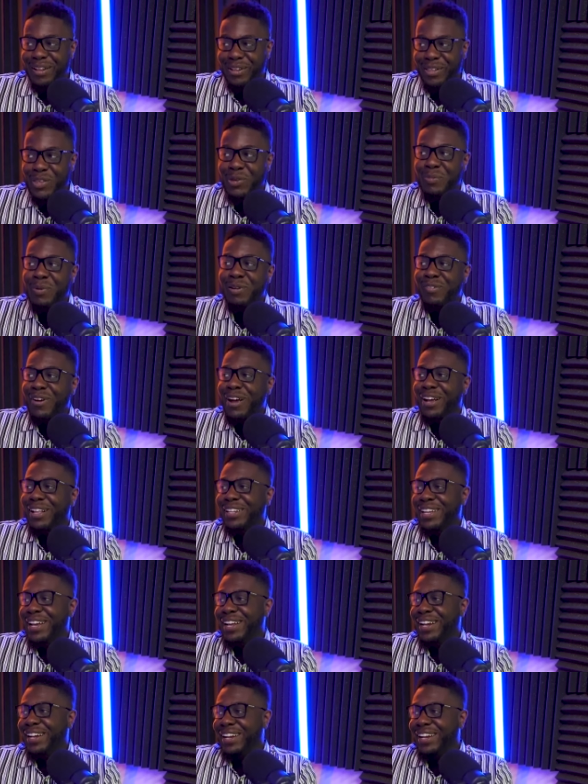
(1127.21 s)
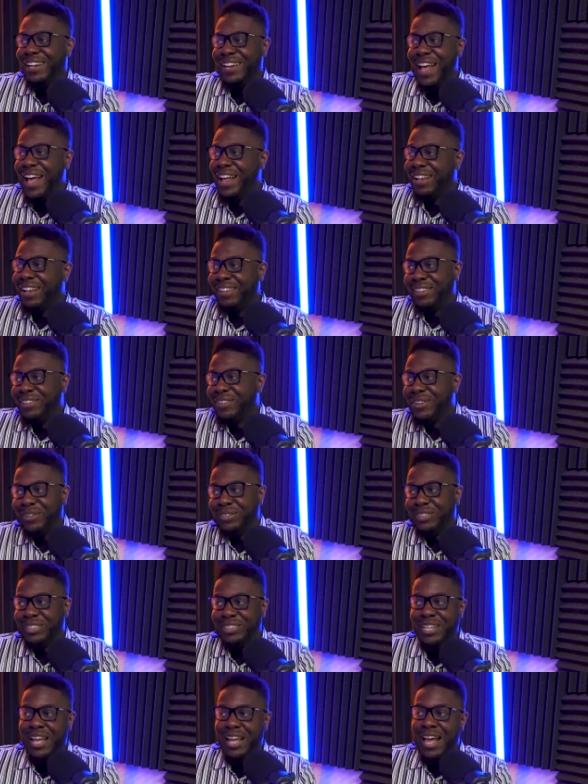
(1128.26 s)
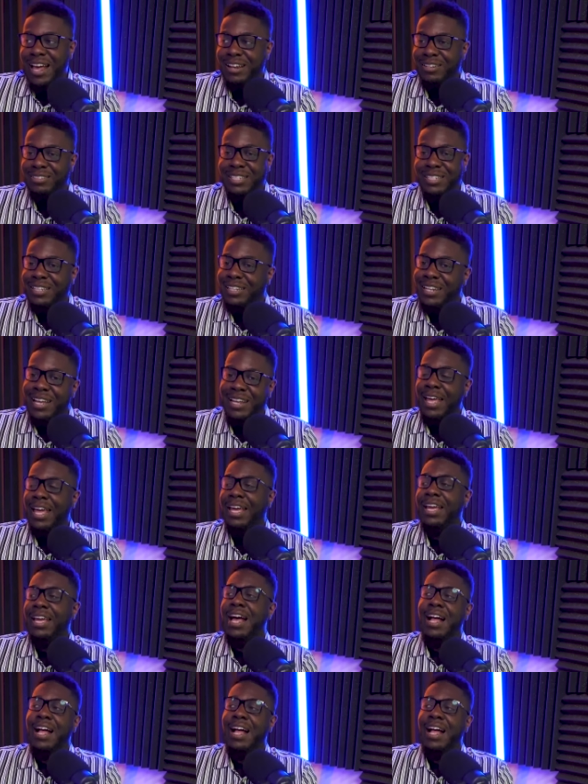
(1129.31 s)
human regulated and not you know just kind of t- letting AI